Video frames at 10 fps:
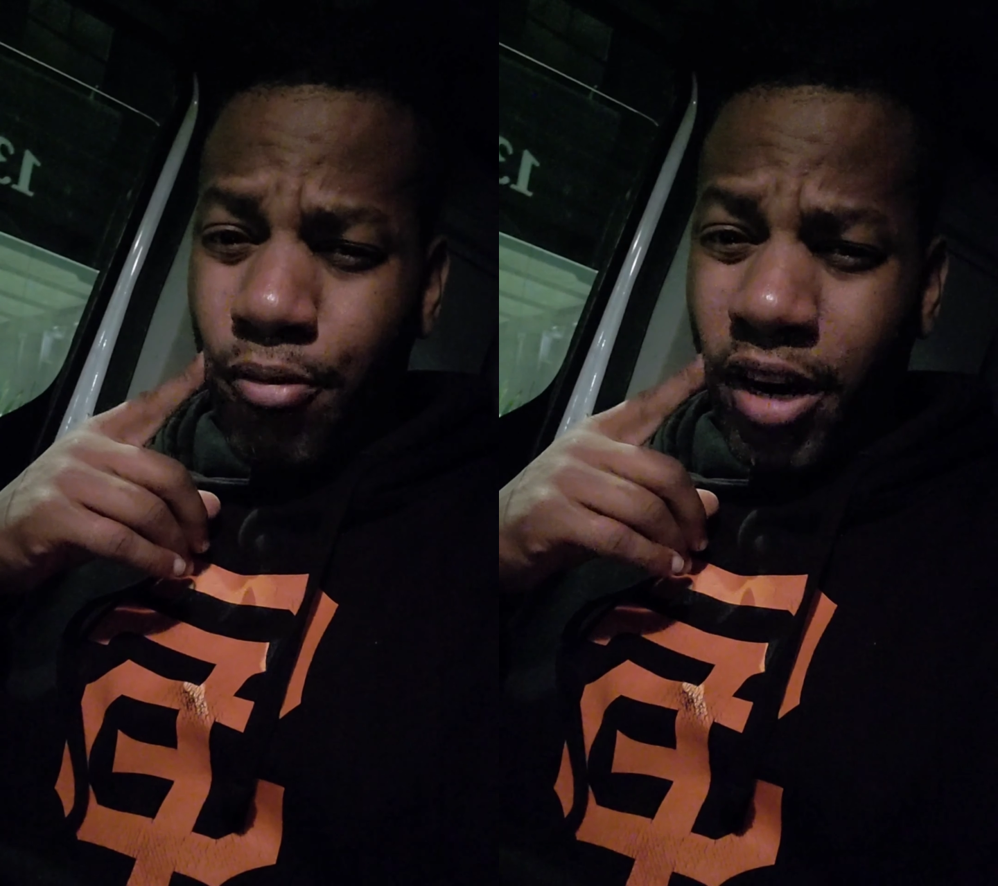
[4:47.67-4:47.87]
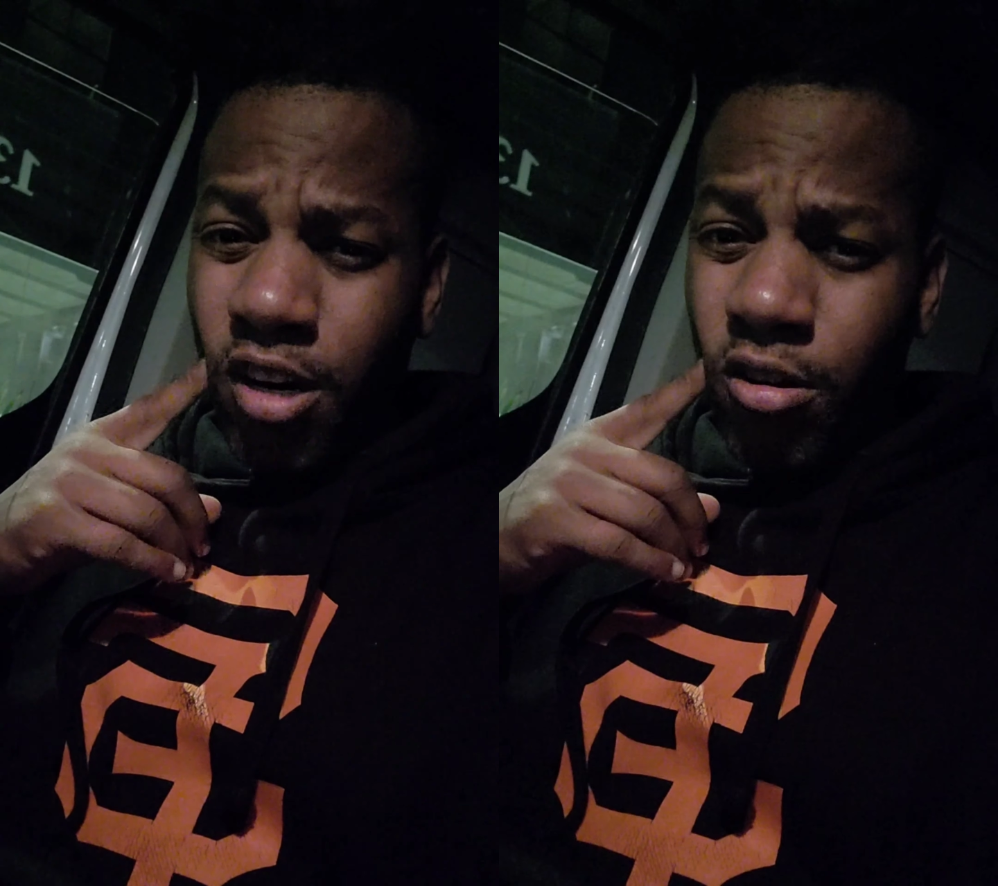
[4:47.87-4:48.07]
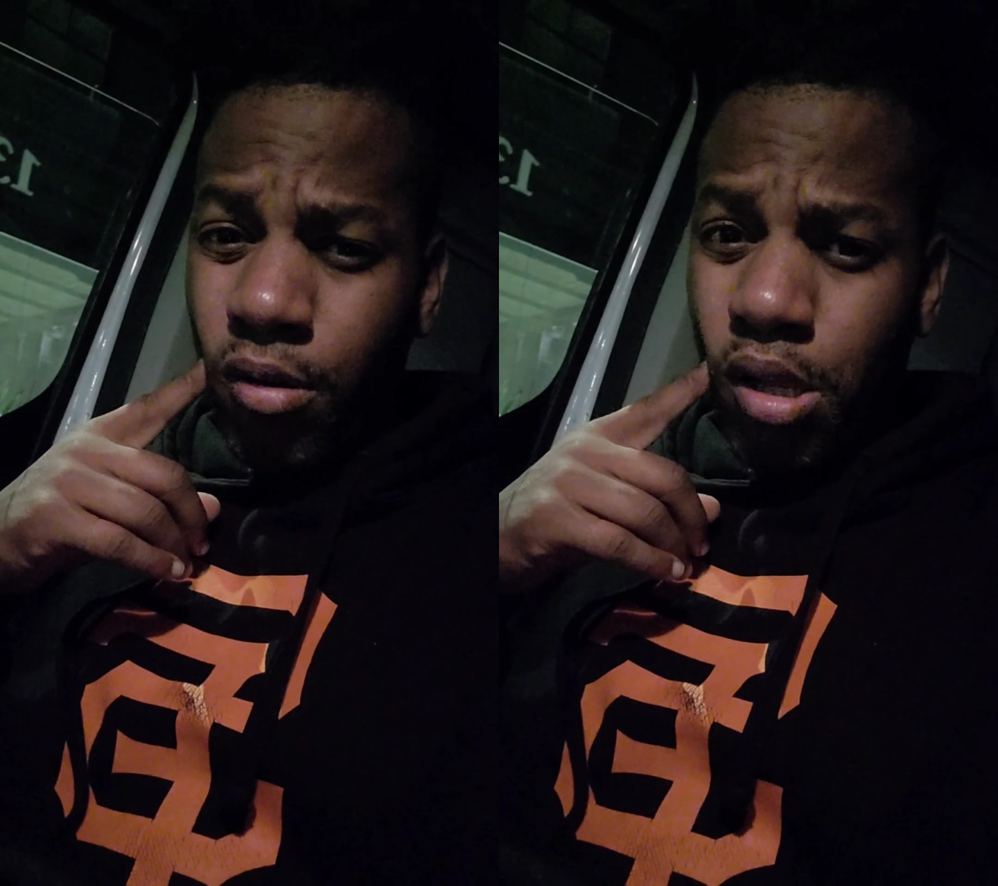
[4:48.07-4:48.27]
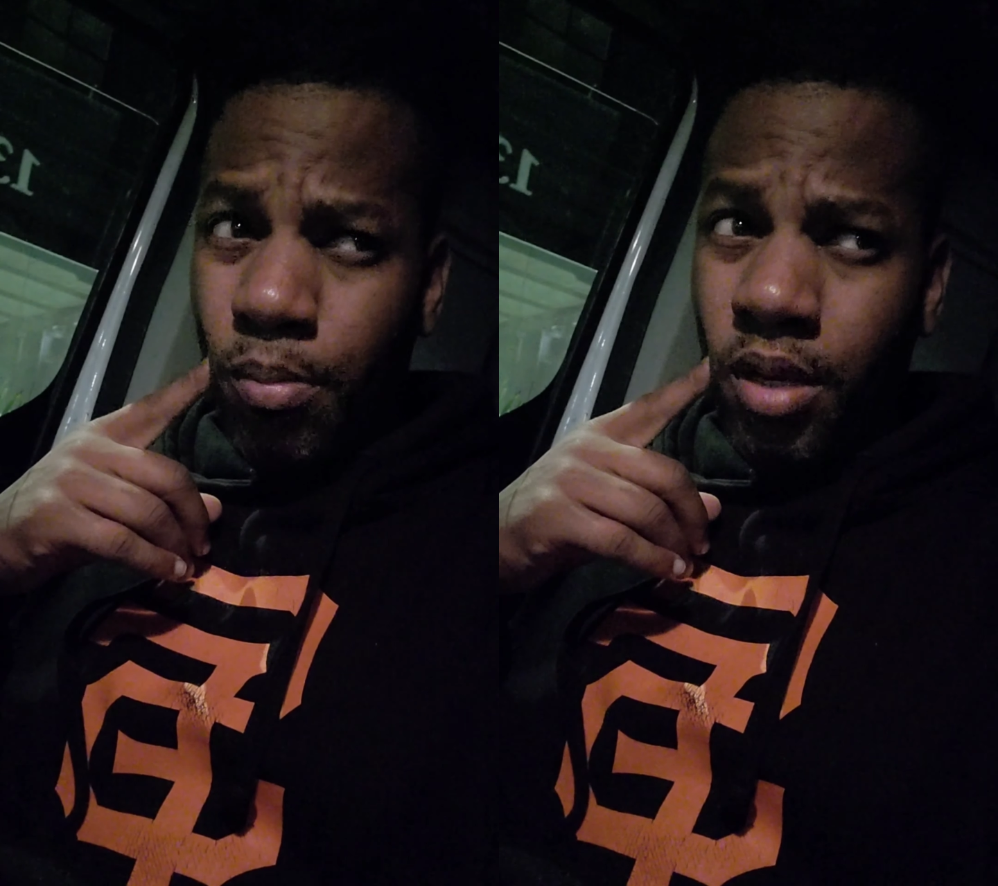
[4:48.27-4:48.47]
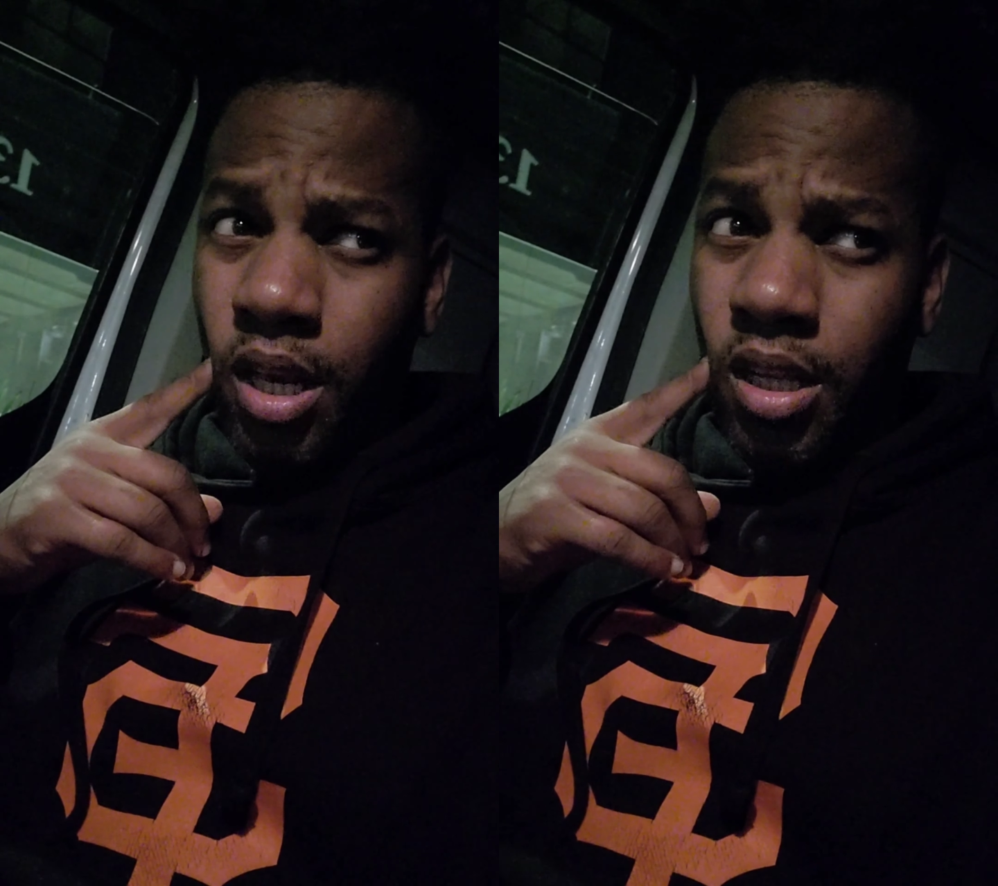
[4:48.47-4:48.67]
Prayer or
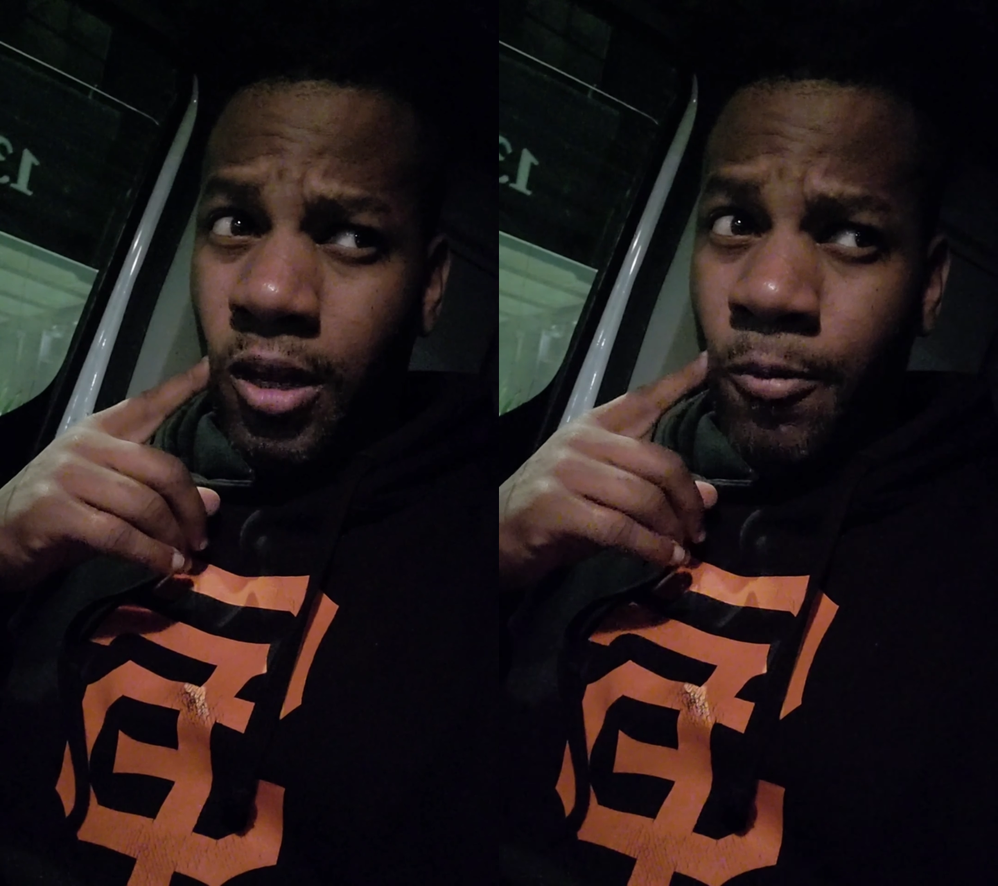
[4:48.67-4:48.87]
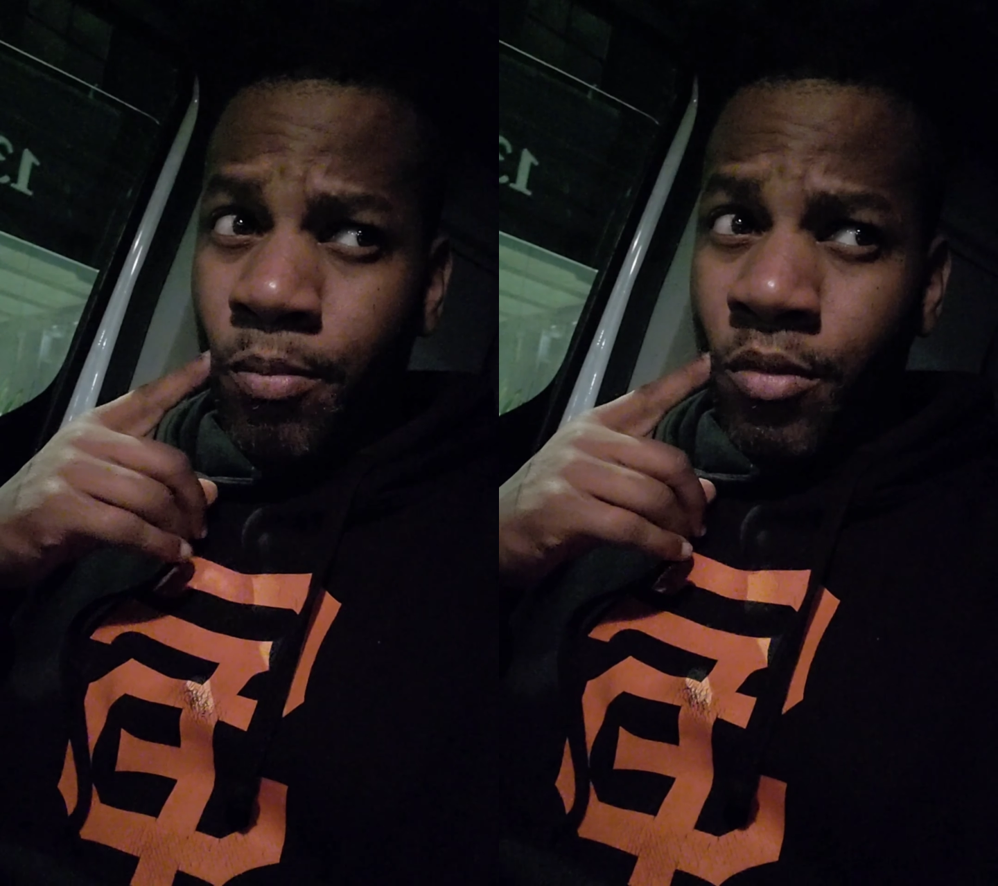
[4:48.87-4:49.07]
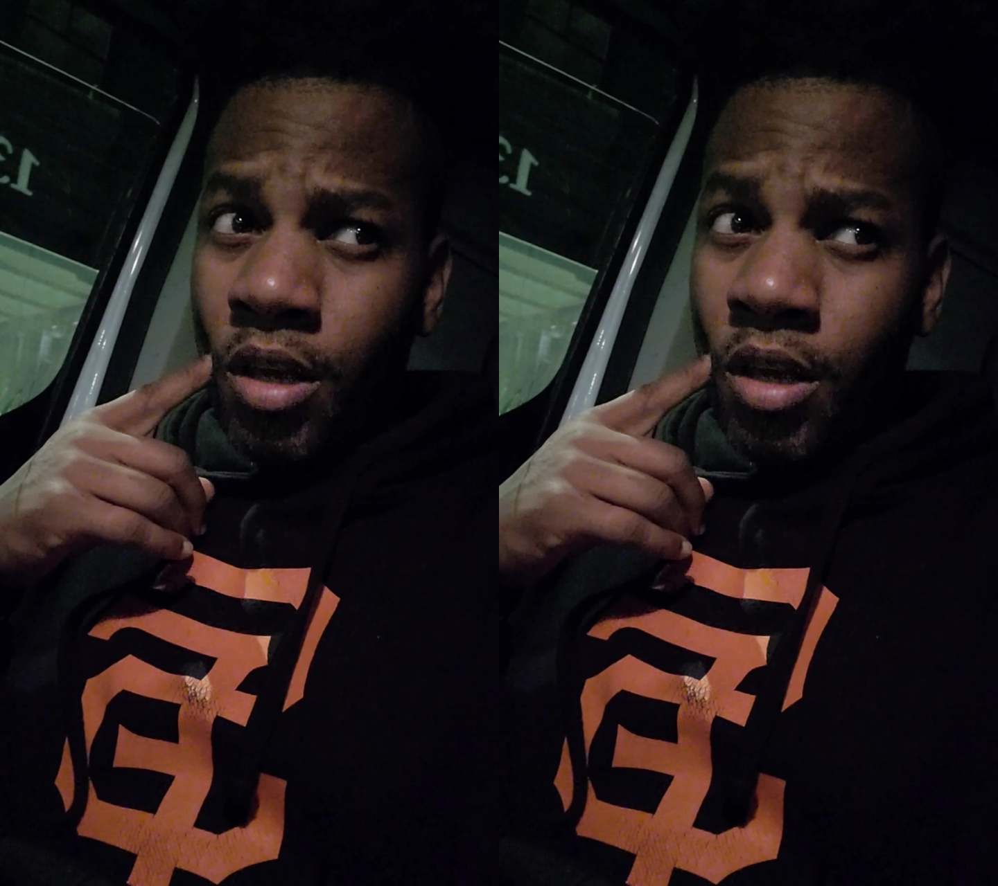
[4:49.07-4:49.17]
something like that.